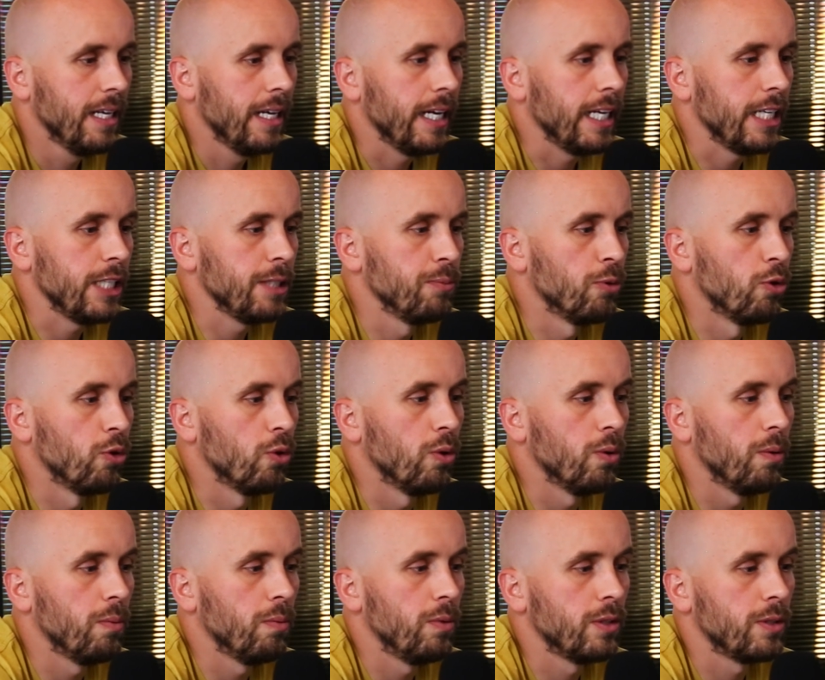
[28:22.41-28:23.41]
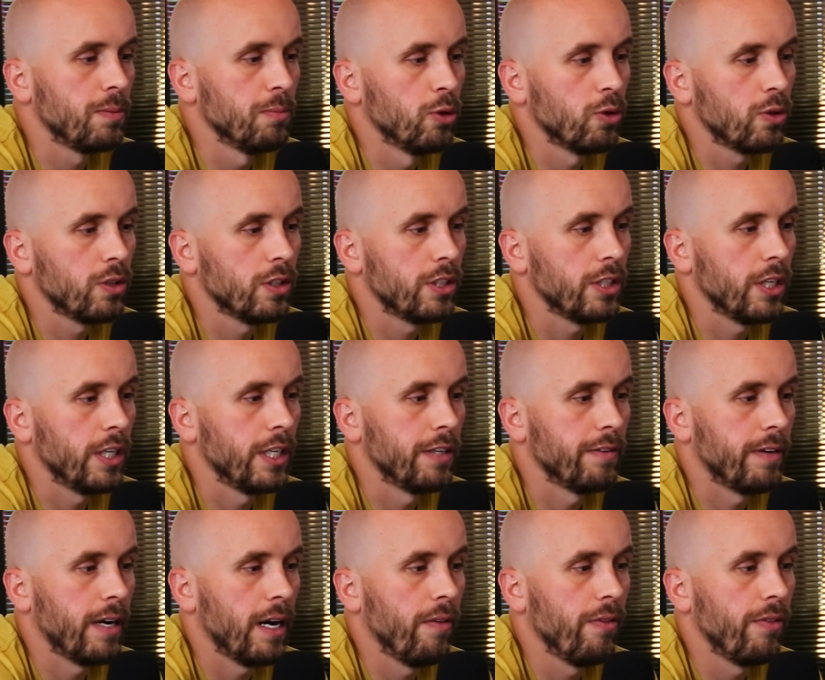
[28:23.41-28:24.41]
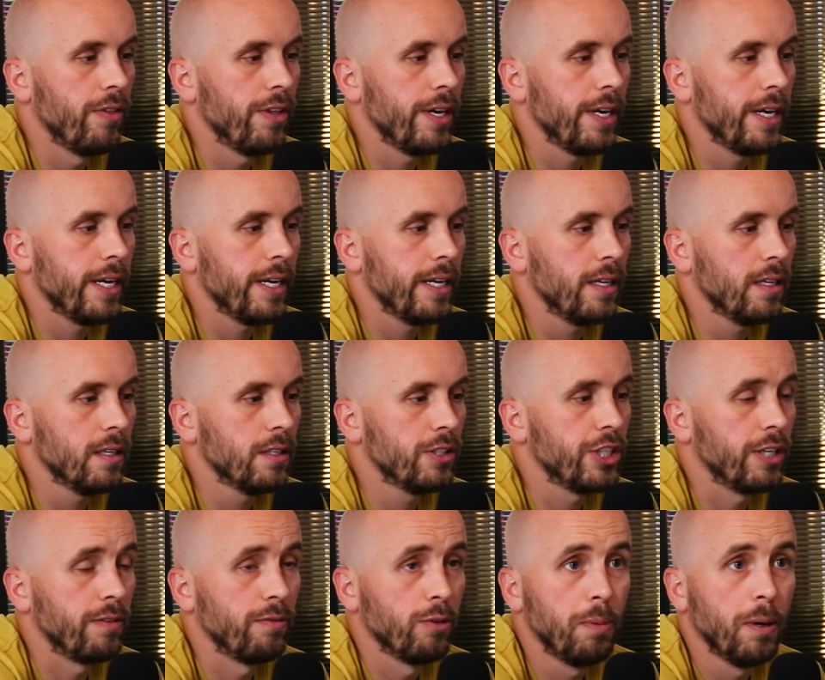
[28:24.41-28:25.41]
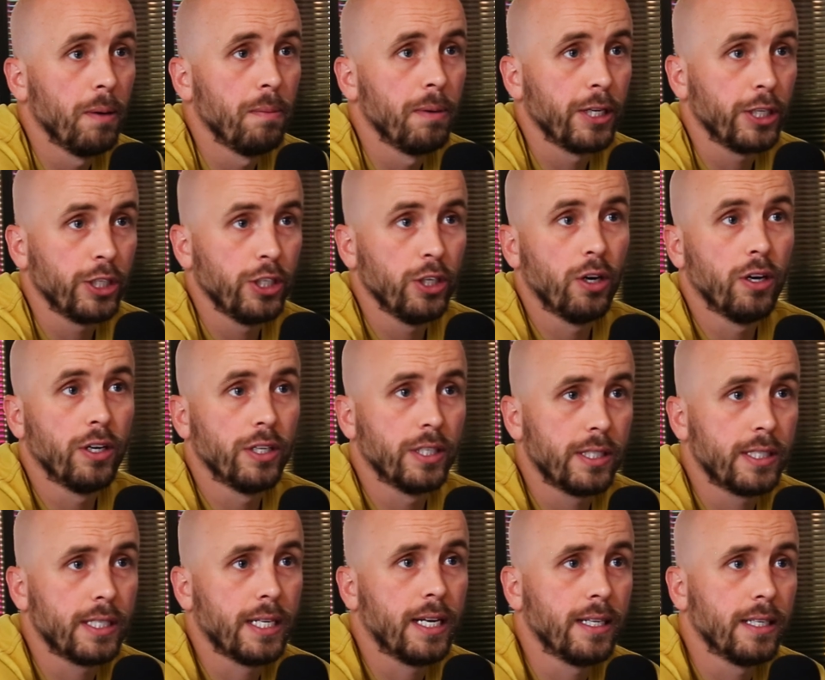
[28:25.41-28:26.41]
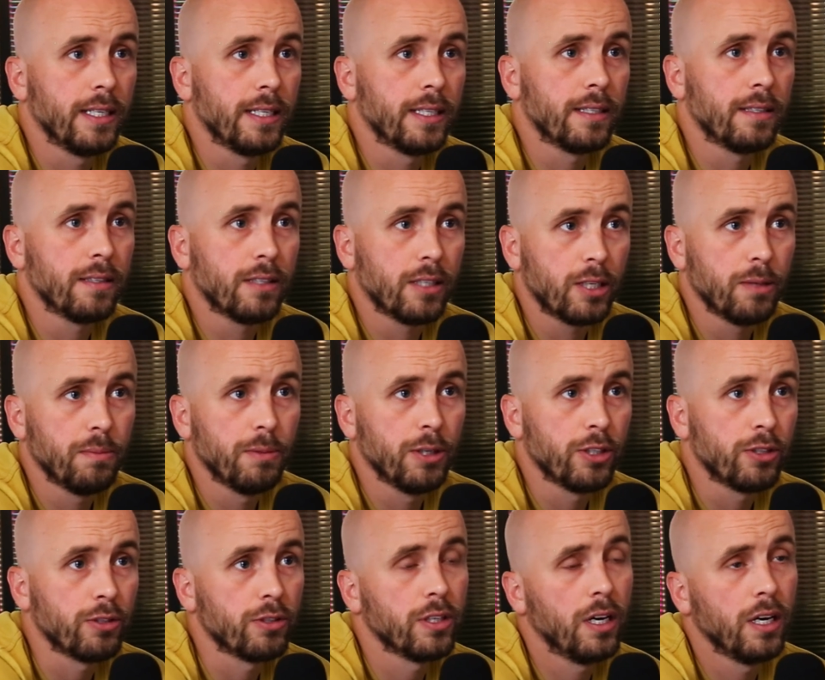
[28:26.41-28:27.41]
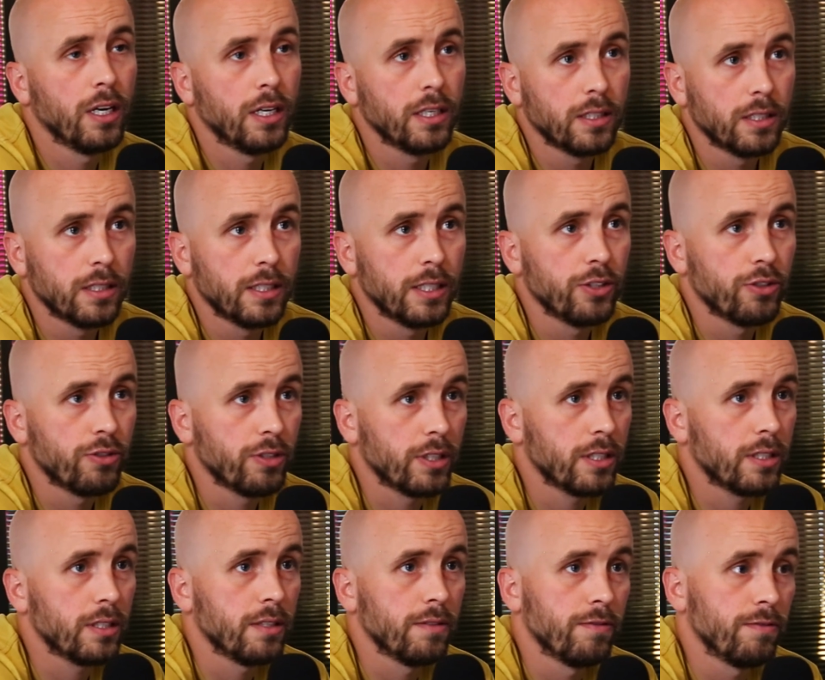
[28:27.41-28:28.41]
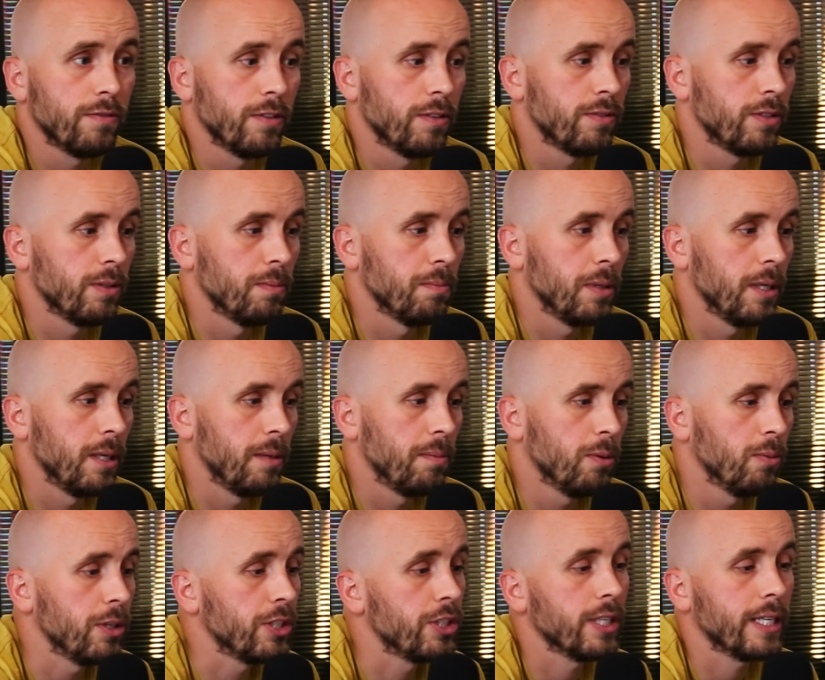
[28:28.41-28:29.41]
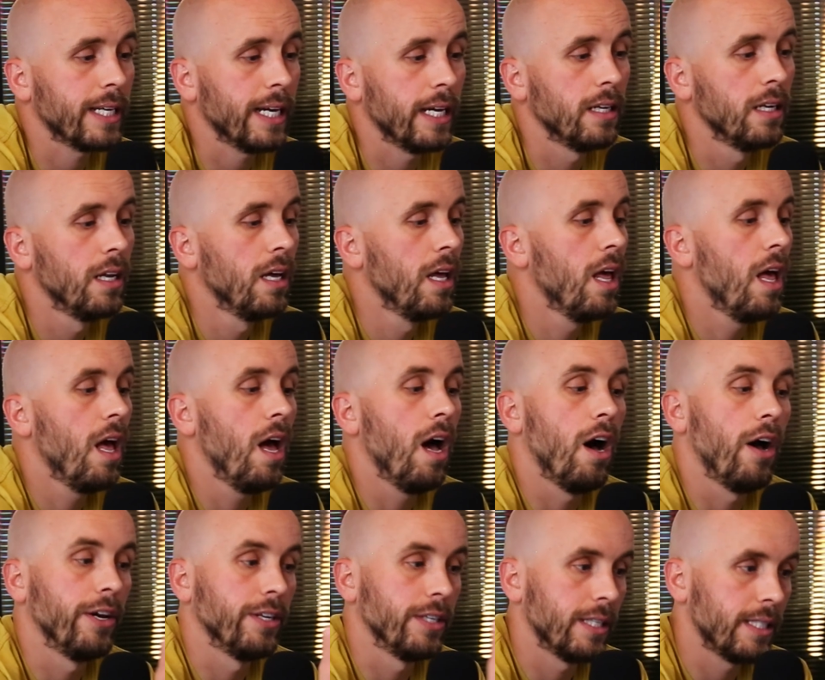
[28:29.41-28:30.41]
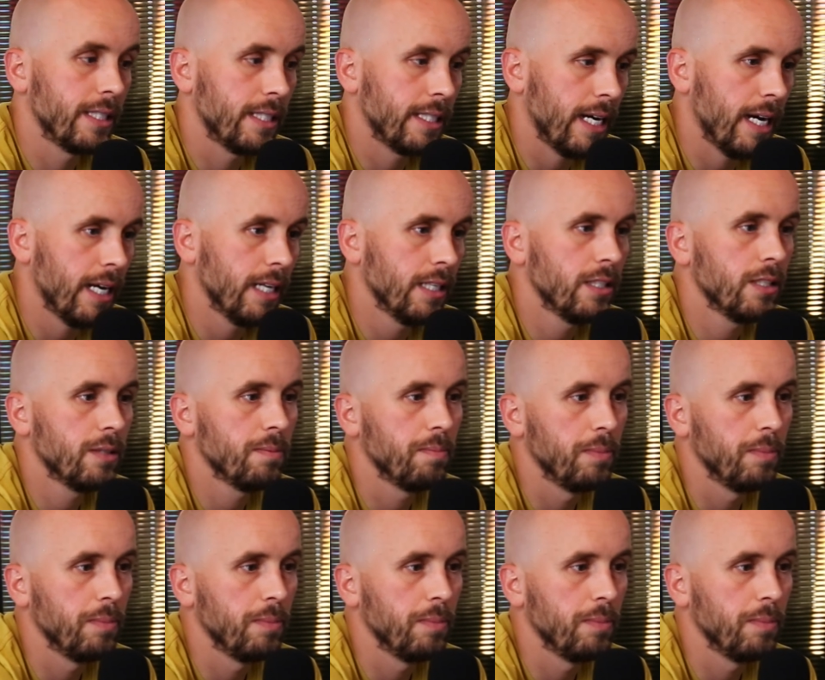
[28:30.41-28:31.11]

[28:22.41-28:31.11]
He's was more concerned around the general public not understanding the commercial ties and interests of some people, which again I understand,